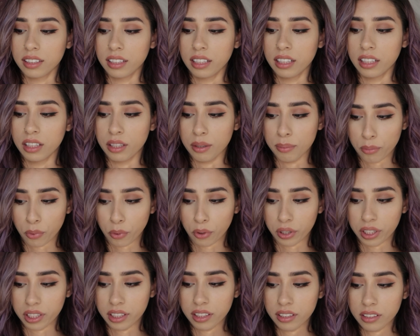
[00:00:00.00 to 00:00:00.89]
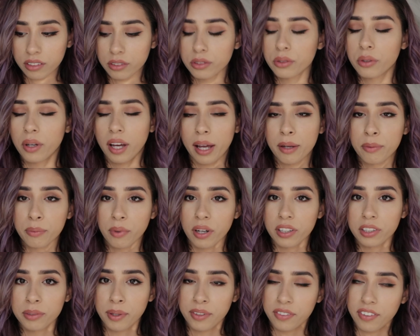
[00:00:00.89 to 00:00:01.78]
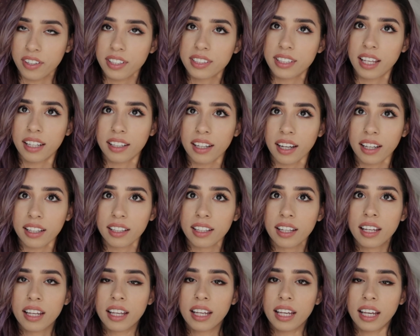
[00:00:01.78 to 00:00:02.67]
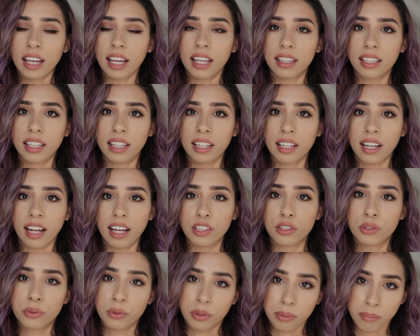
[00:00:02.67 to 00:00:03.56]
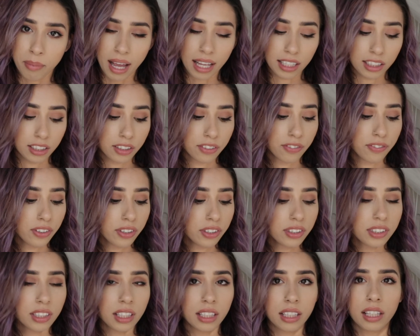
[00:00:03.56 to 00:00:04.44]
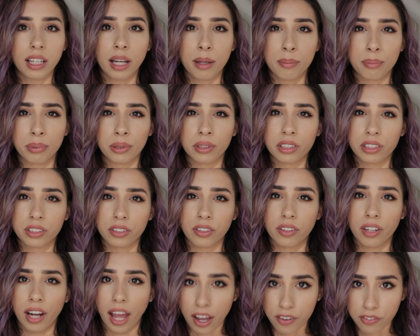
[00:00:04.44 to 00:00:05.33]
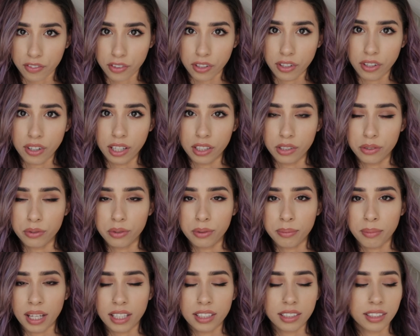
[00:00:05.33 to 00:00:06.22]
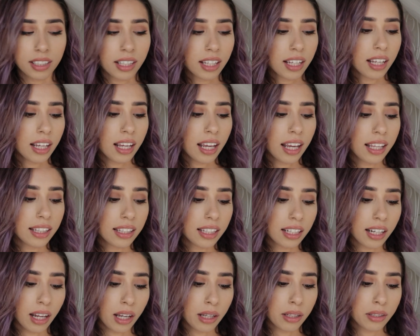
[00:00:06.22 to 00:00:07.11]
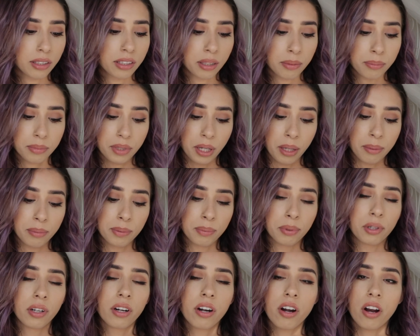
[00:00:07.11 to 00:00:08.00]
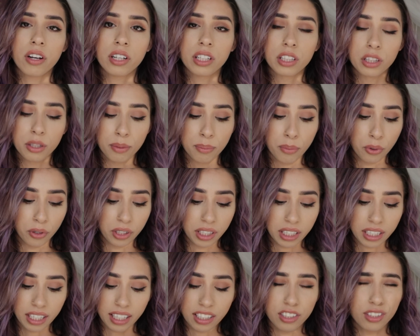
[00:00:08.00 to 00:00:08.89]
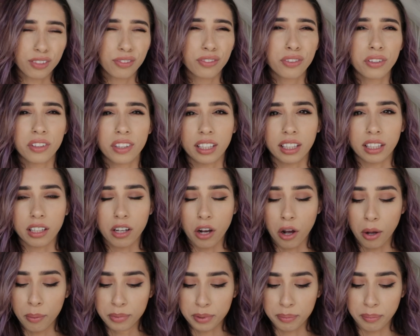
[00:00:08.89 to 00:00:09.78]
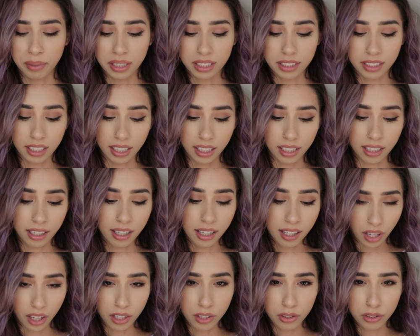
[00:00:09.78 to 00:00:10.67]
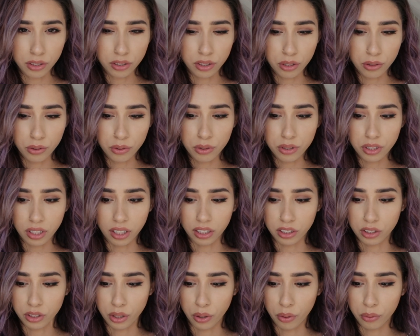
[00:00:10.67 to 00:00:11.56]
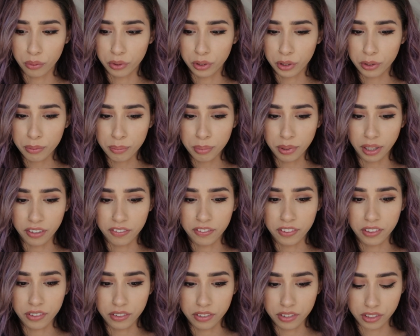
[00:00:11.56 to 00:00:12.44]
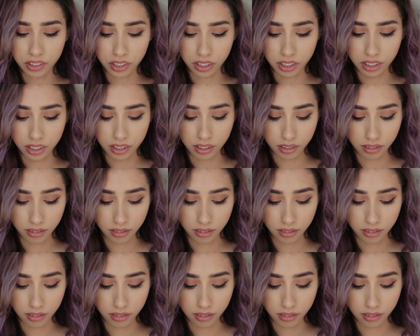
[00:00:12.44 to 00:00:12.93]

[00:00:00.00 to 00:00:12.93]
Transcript: in the morning. So I wash my face at night and then I do a mask first, and then I put this on after I do a mask, and then I sometimes put it on in the morning. I just feel like it calms my skin. I used to use a toner, but I feel just